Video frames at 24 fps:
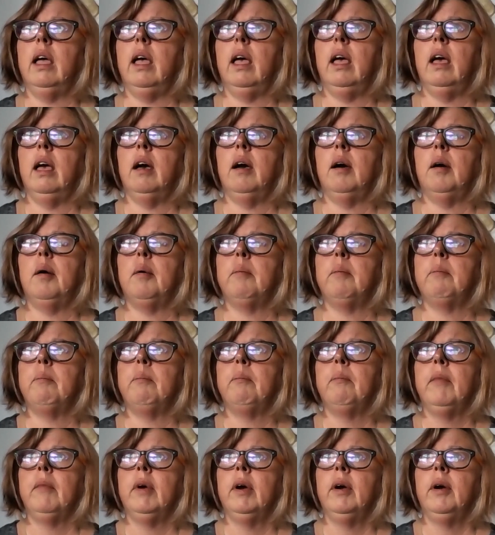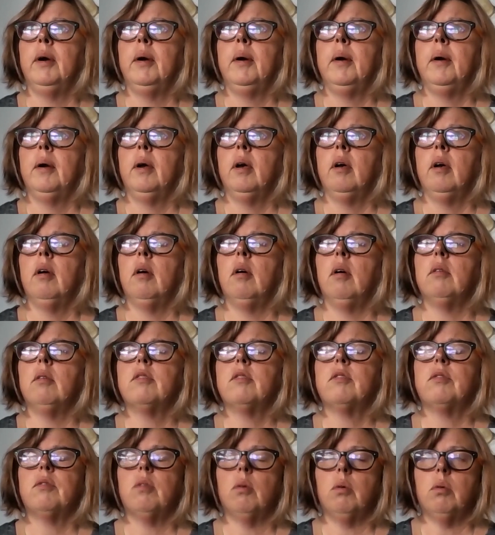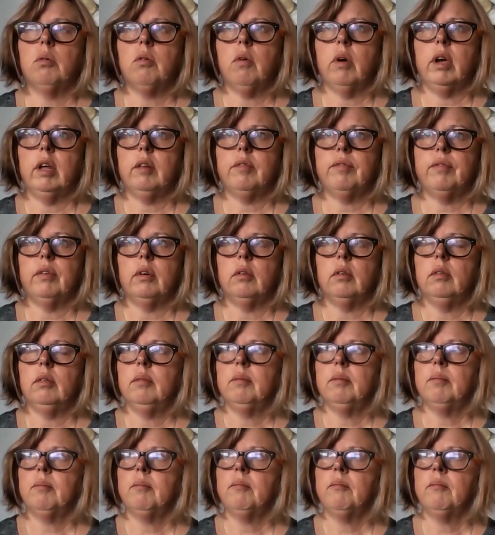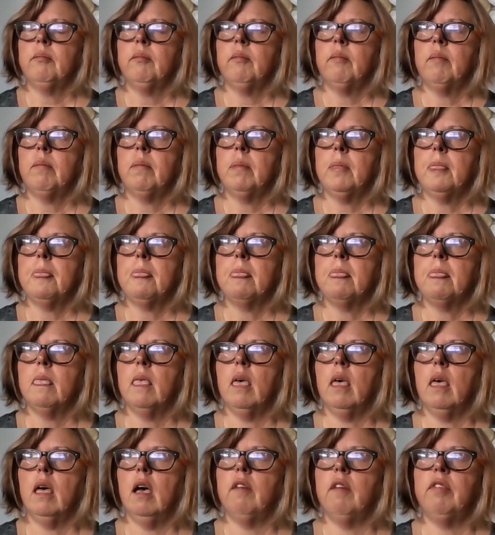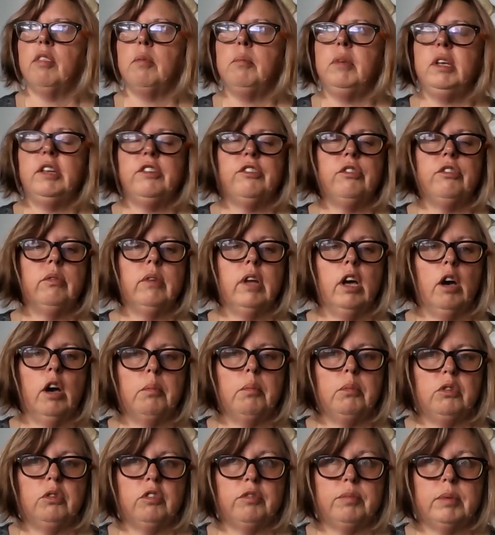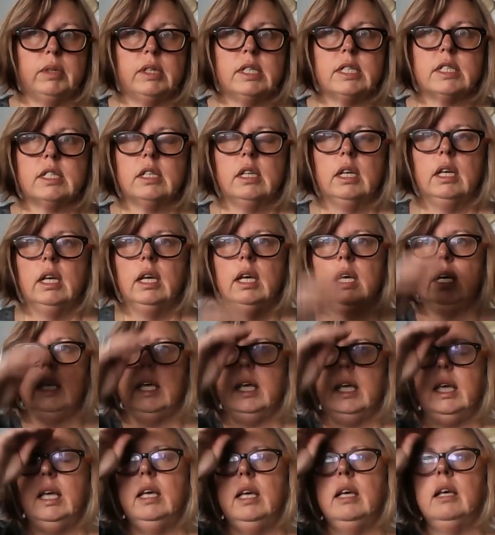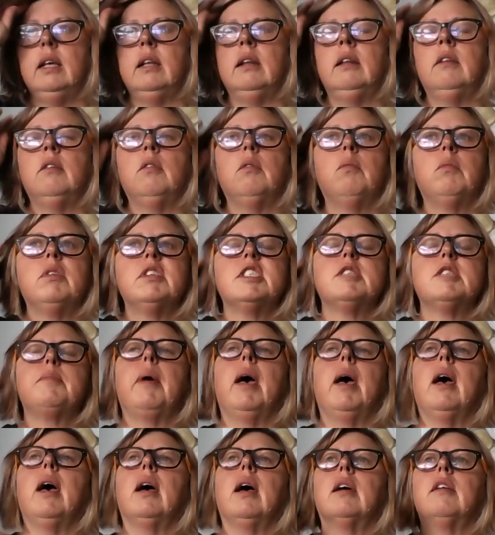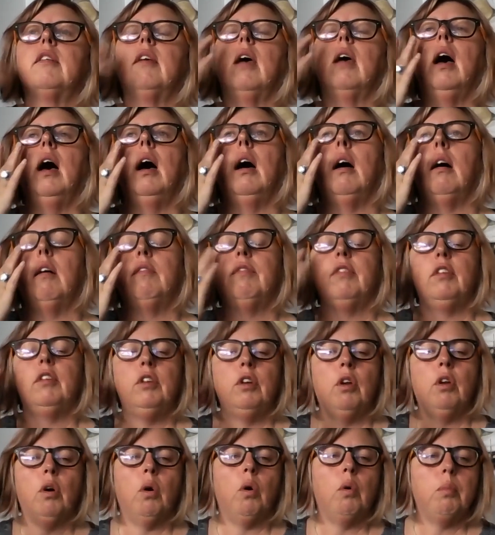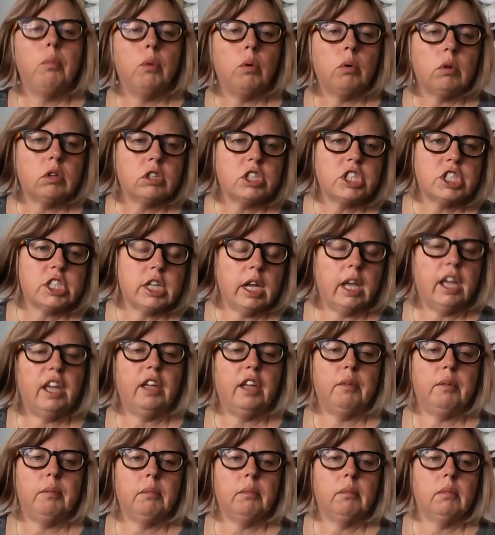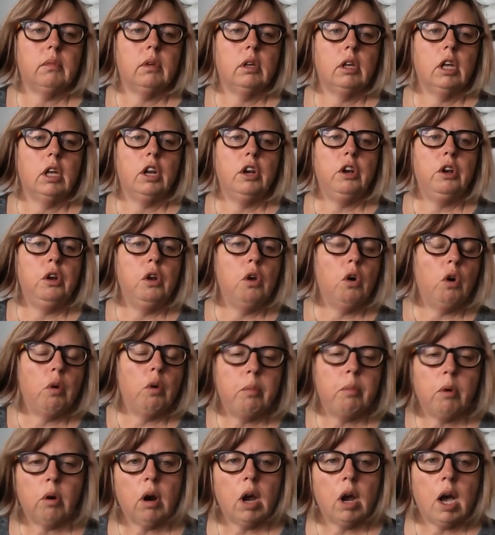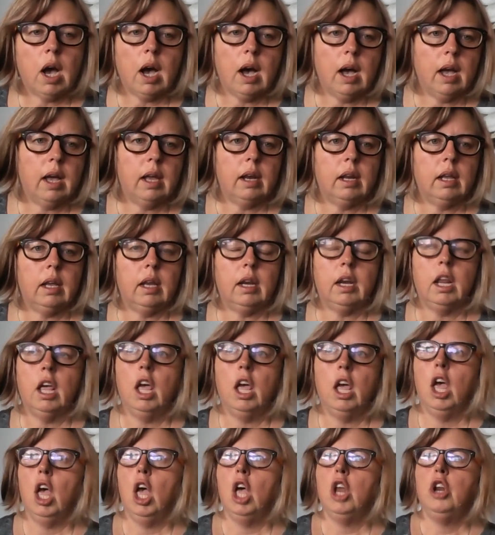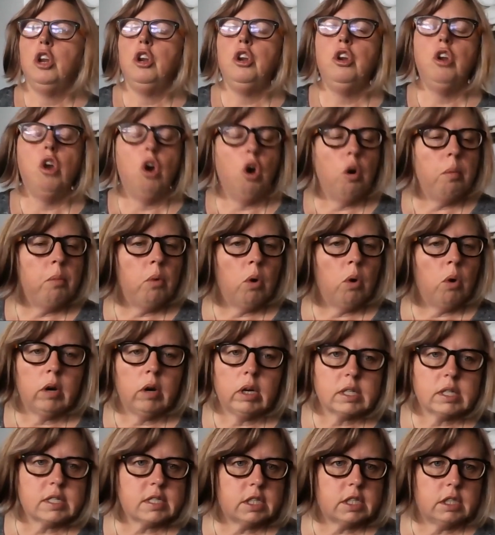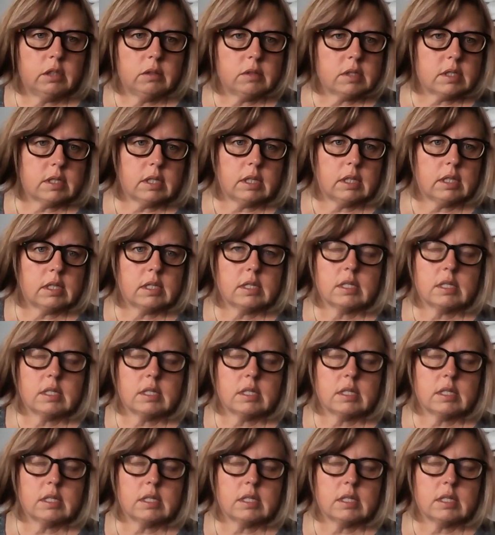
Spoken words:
am so grateful of the Me Too Now movement in respect of no more shame, no more hiding, no more excuses.